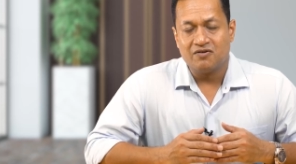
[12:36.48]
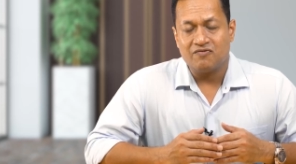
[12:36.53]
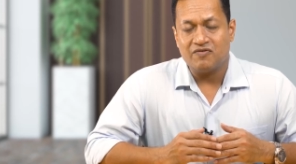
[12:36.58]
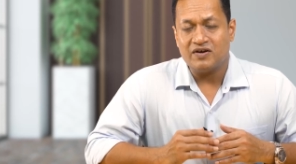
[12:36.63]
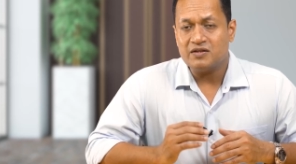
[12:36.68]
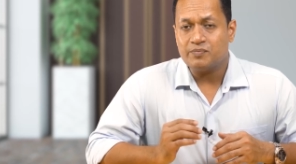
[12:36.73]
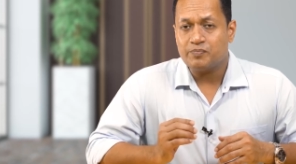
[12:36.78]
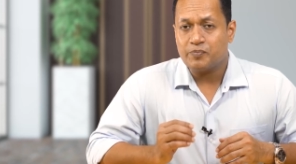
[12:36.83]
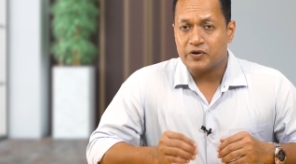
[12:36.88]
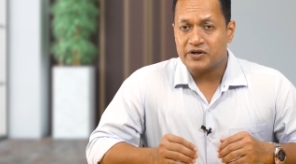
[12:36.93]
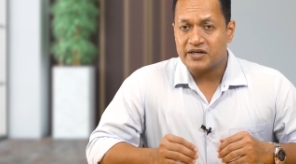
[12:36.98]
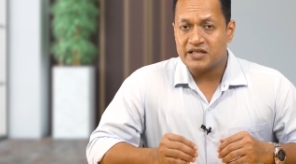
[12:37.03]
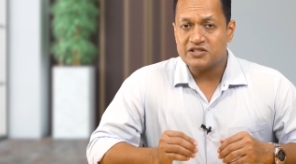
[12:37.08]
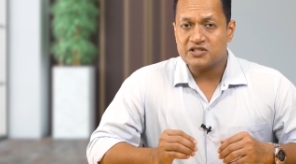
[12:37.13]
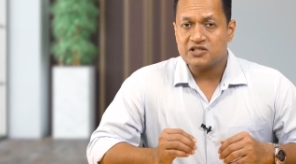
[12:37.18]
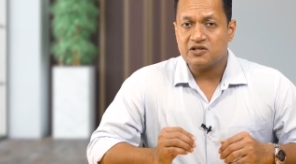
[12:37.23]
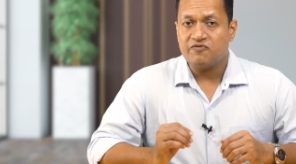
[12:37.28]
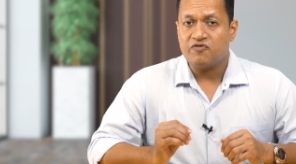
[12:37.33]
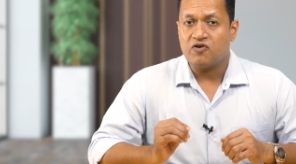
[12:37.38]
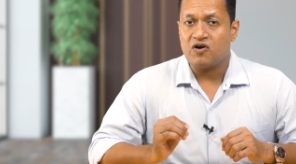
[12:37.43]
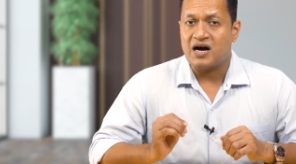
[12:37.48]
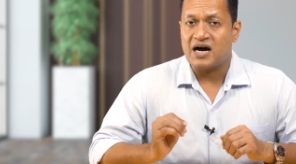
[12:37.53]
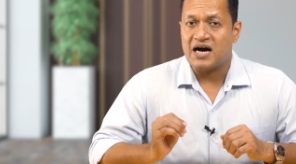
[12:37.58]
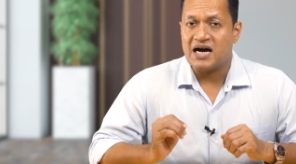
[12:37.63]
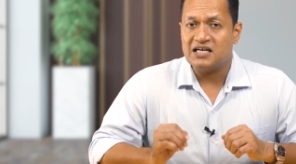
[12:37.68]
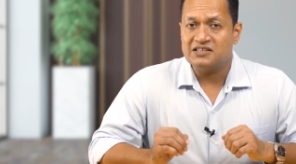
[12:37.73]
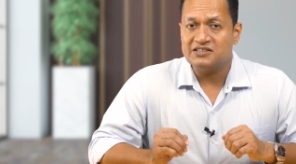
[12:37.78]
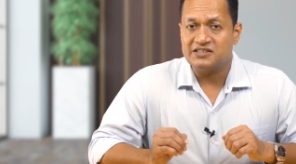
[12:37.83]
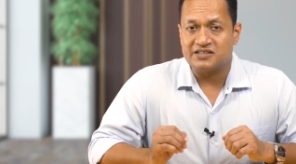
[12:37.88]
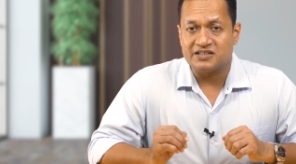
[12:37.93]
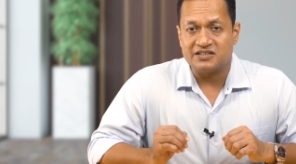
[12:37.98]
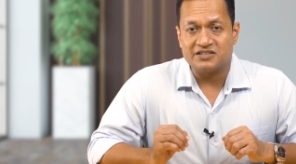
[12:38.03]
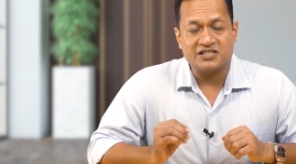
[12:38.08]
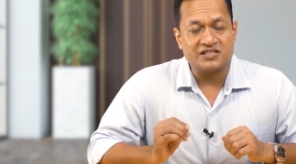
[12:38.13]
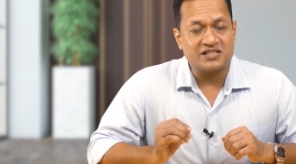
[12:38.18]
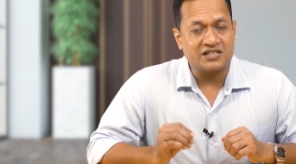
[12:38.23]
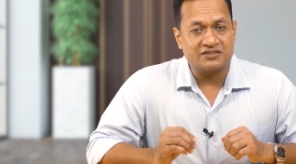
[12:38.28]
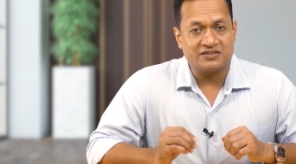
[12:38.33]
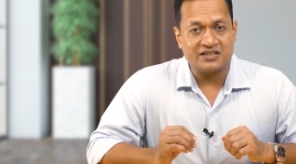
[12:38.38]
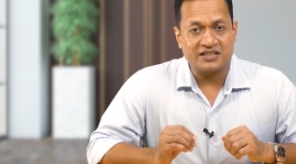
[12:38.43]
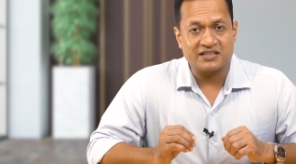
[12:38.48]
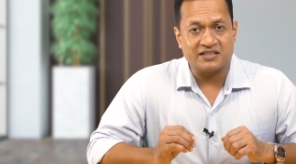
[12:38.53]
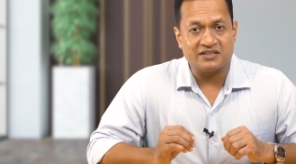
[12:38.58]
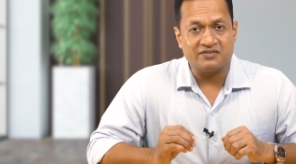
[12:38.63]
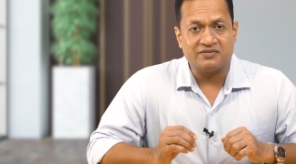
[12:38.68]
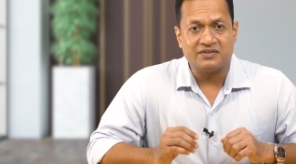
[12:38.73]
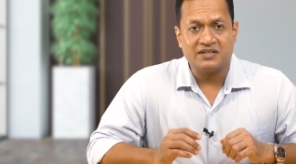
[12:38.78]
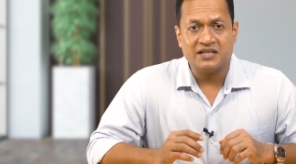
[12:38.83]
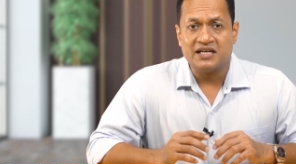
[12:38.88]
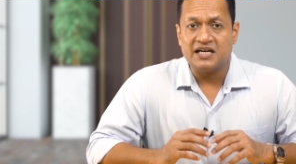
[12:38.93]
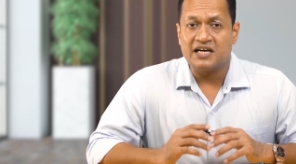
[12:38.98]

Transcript: While the potential for high returns is attractive,